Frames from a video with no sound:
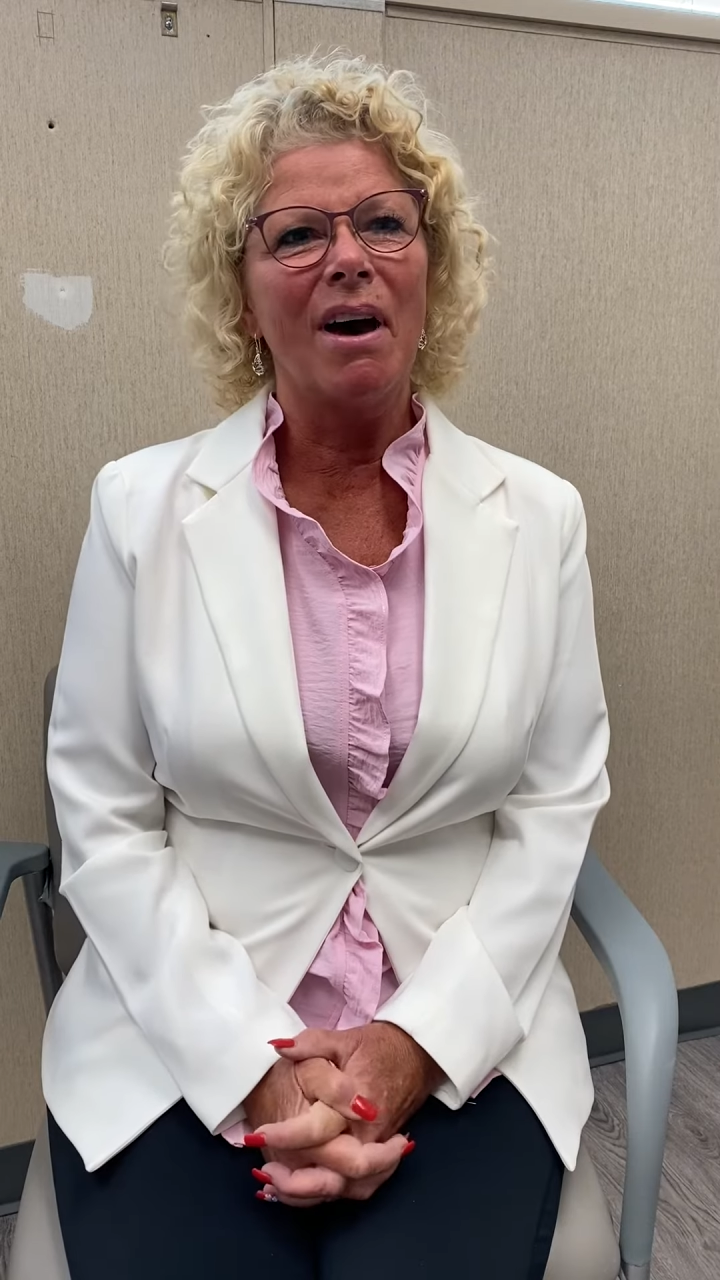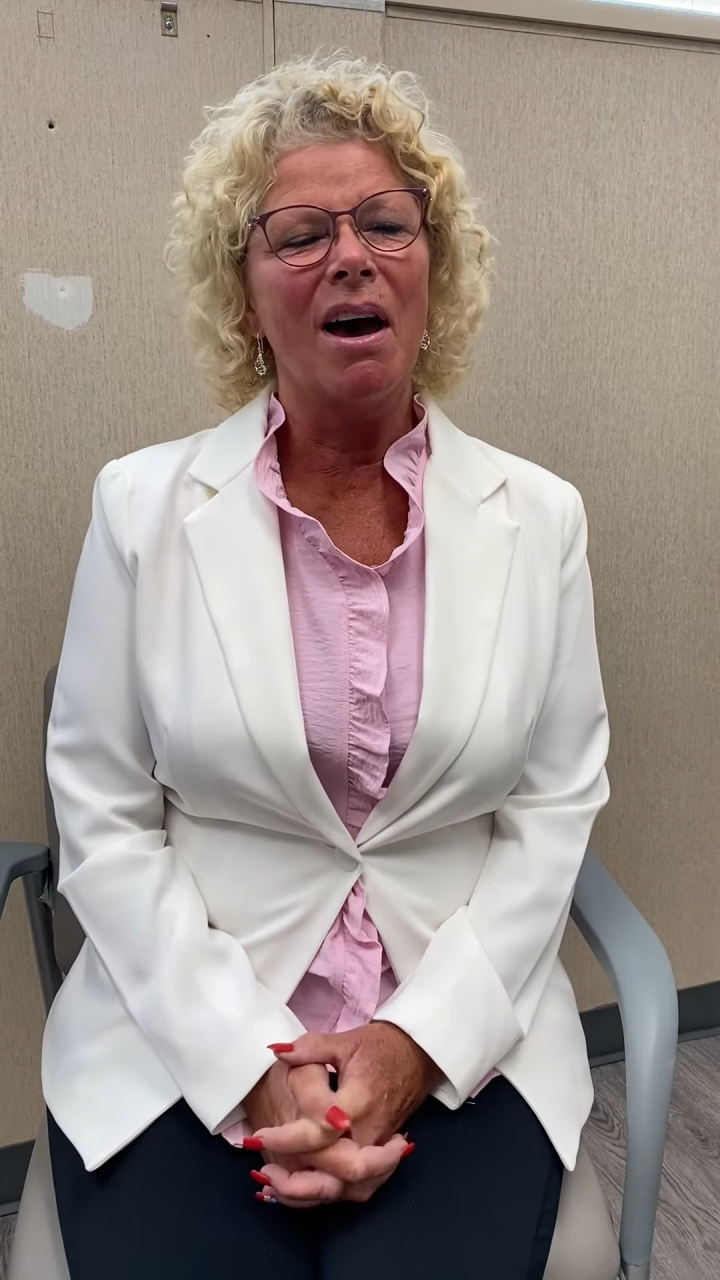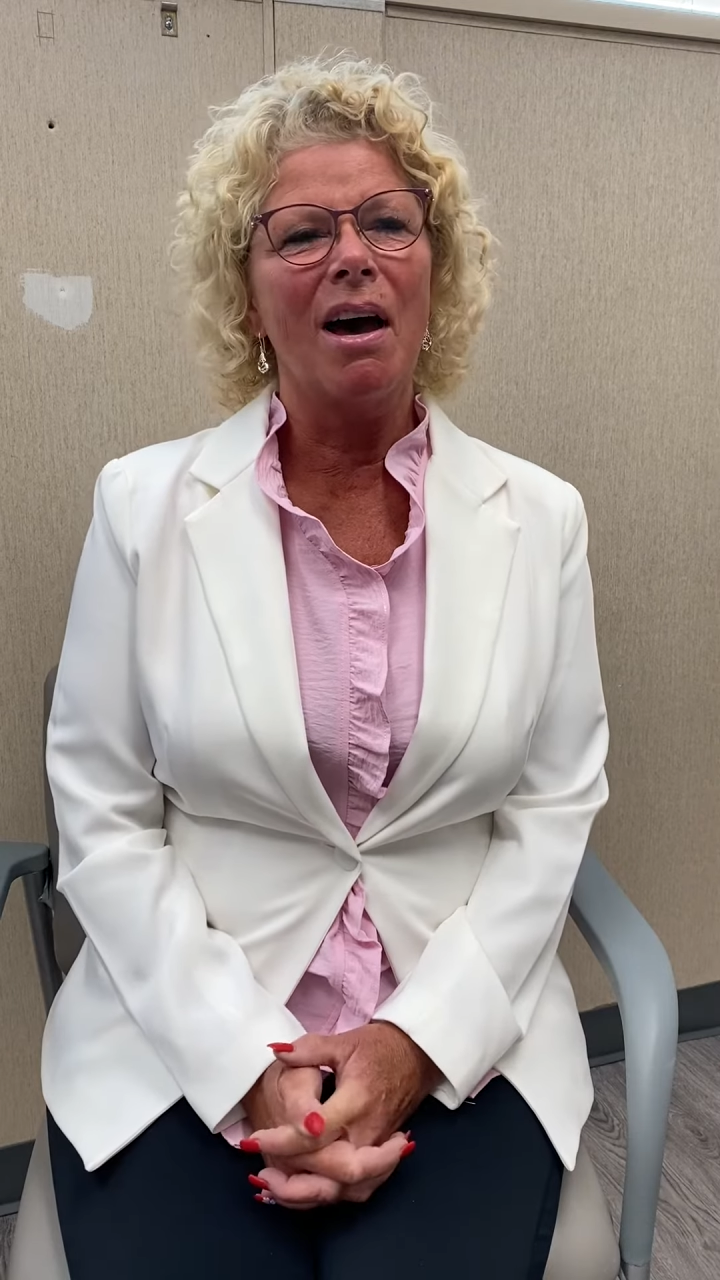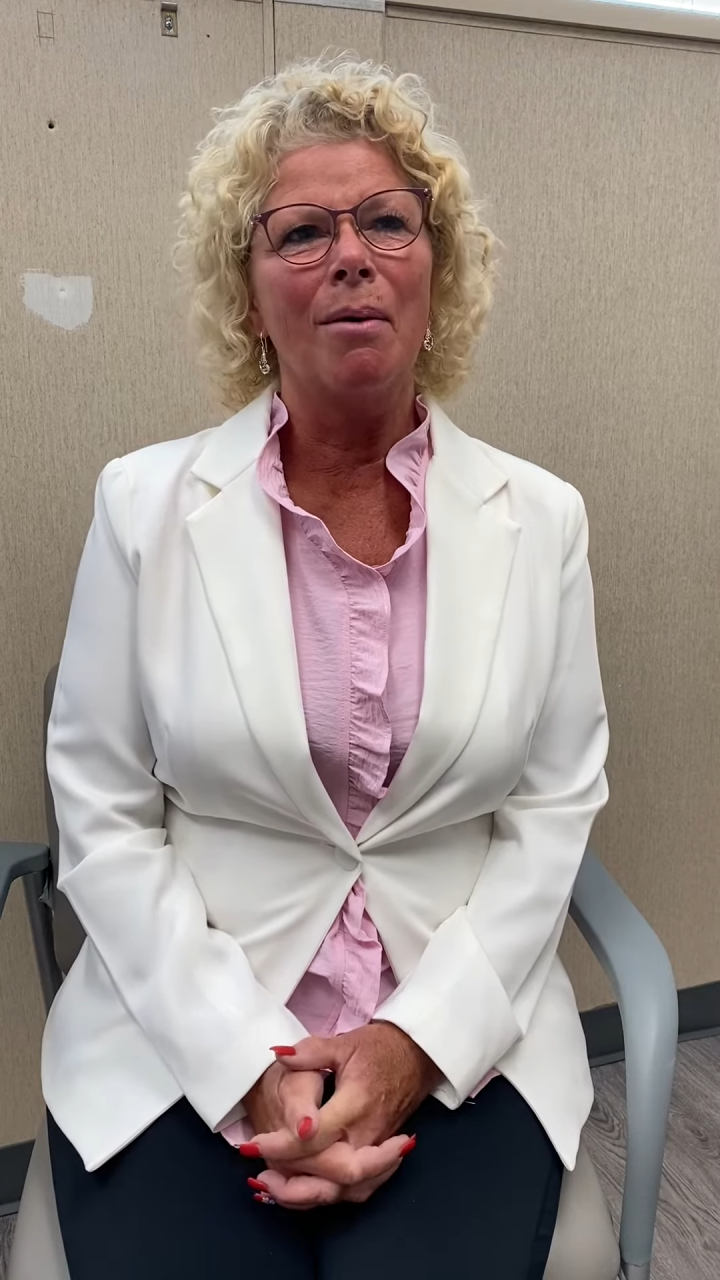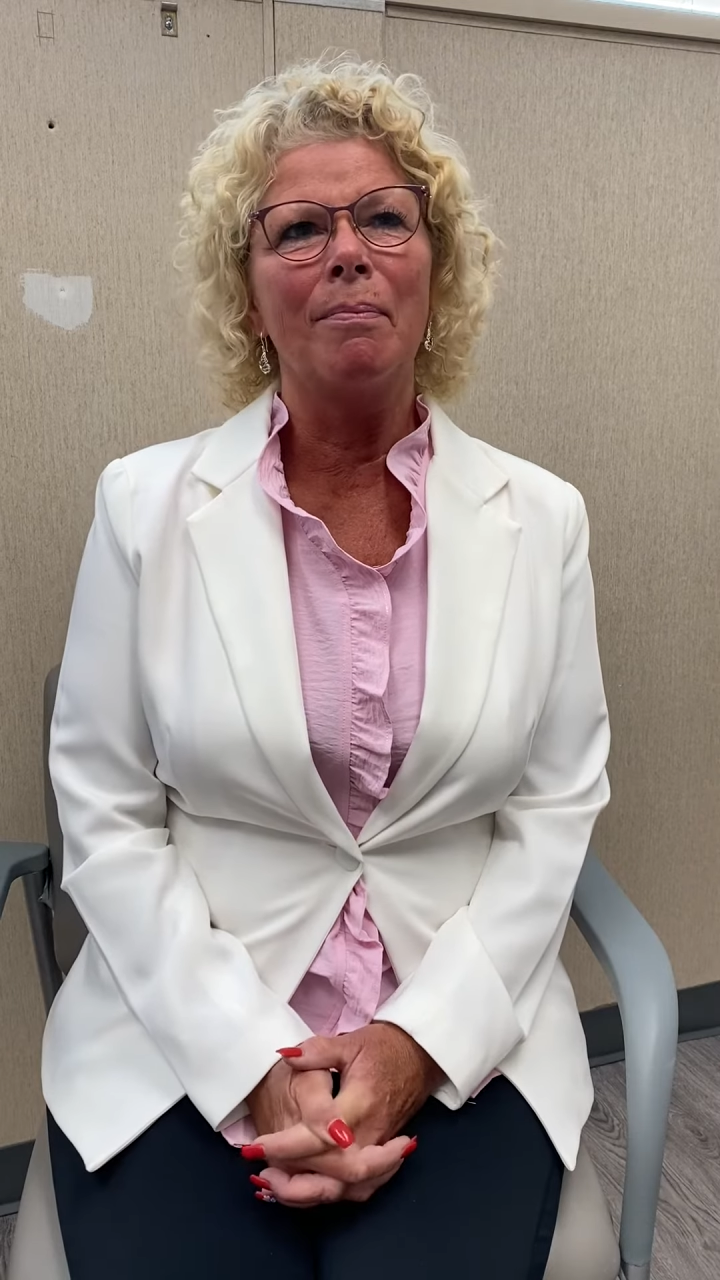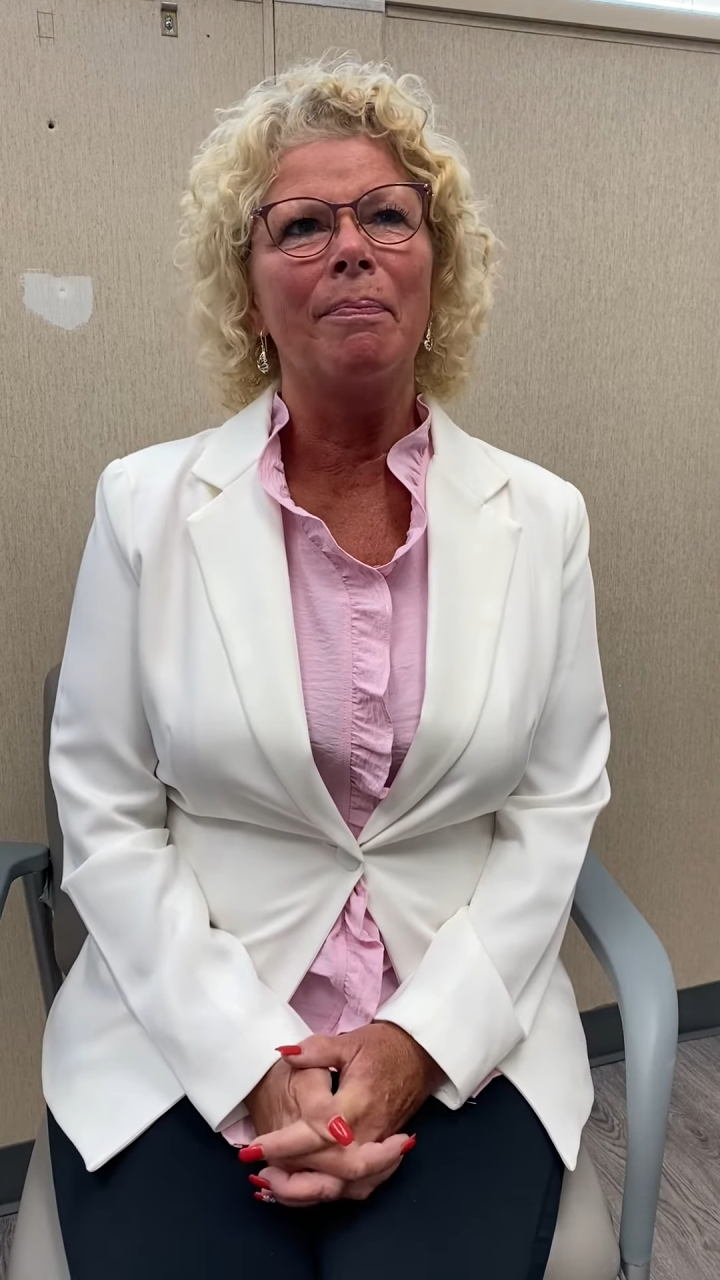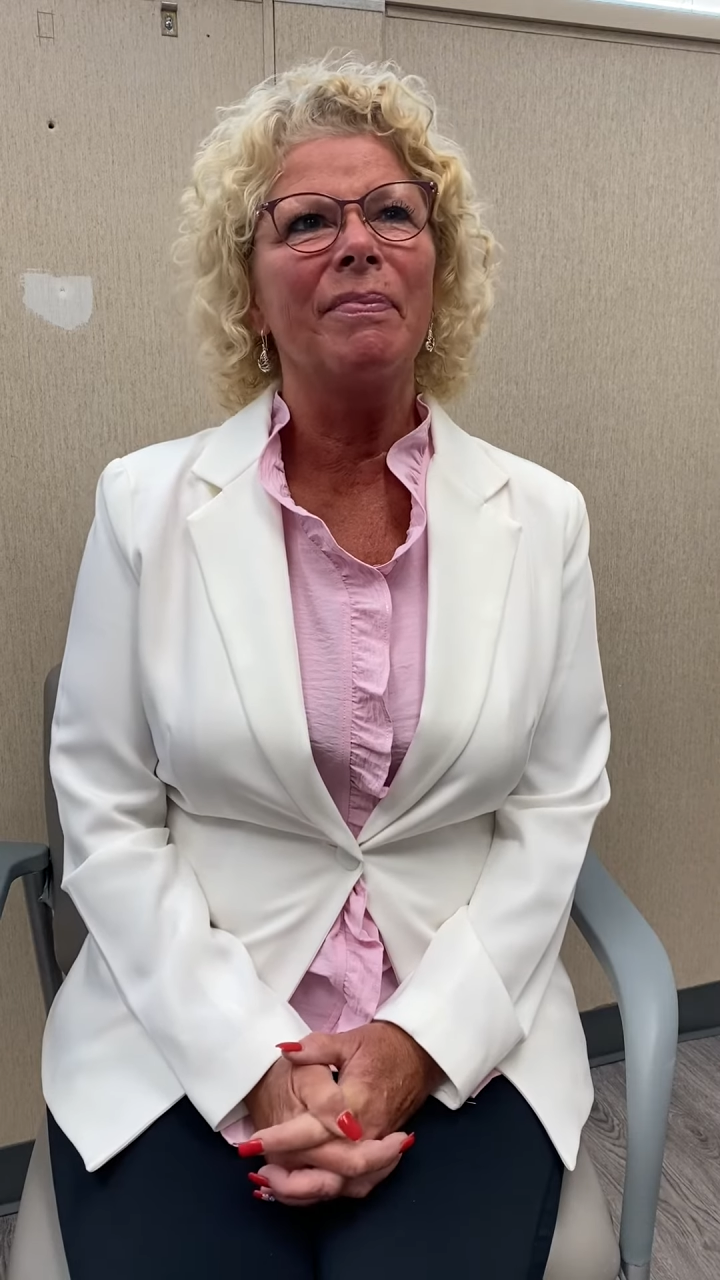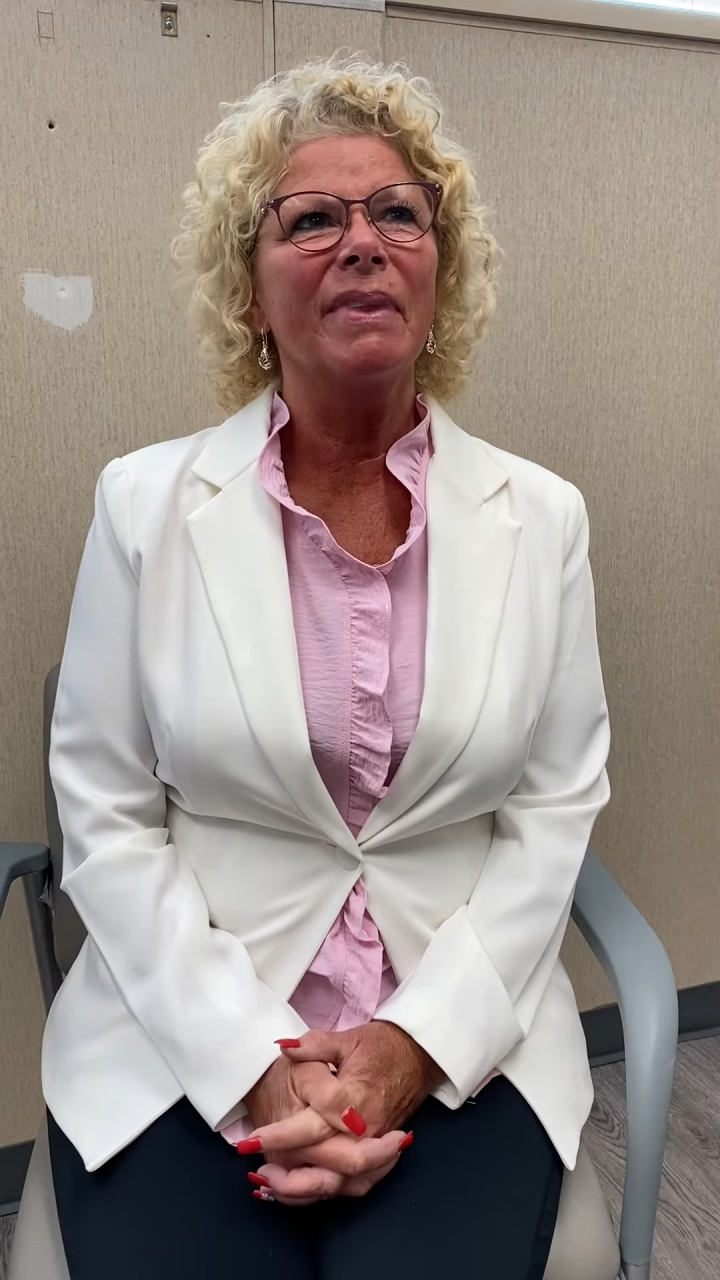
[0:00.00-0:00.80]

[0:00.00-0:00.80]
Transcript: um,